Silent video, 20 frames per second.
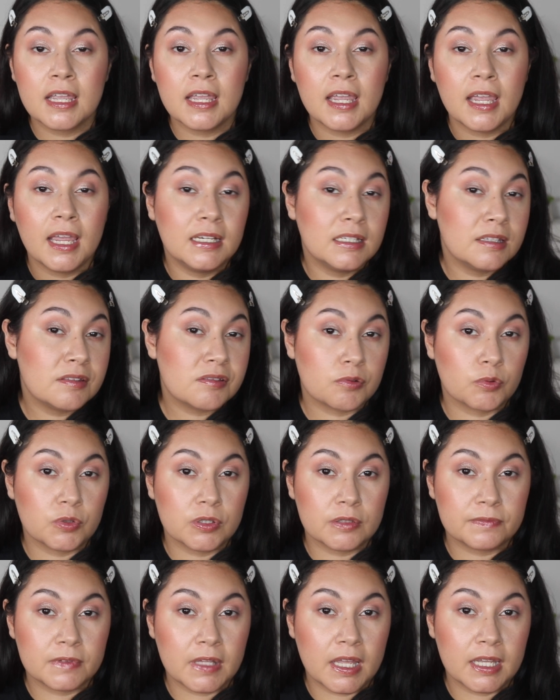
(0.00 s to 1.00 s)
any sort
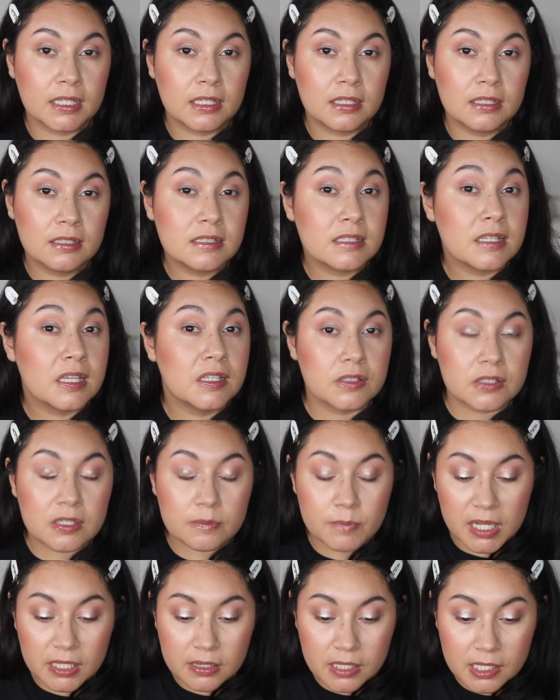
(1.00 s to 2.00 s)
of like tint to
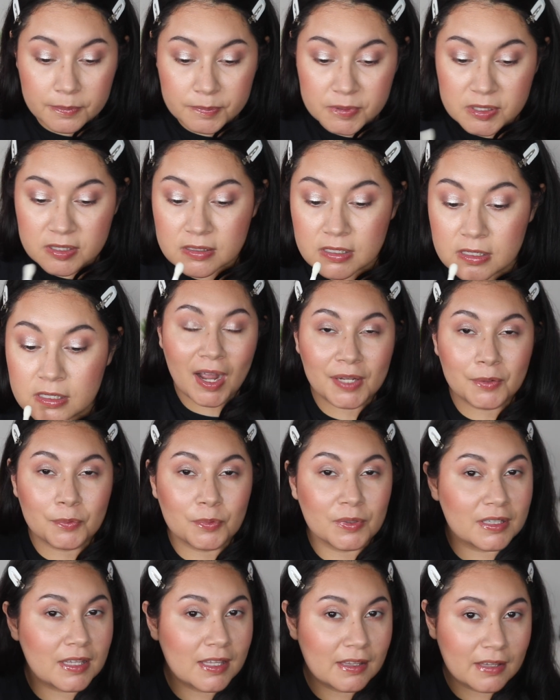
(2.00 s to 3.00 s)
my lips. I
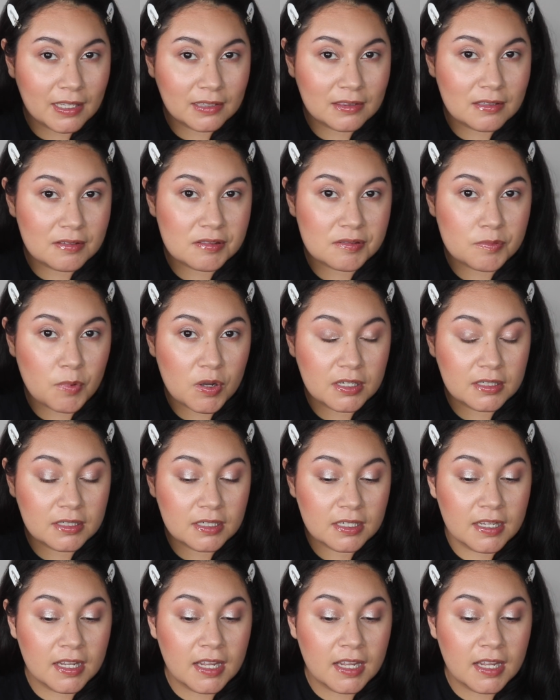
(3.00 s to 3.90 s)
really like this one.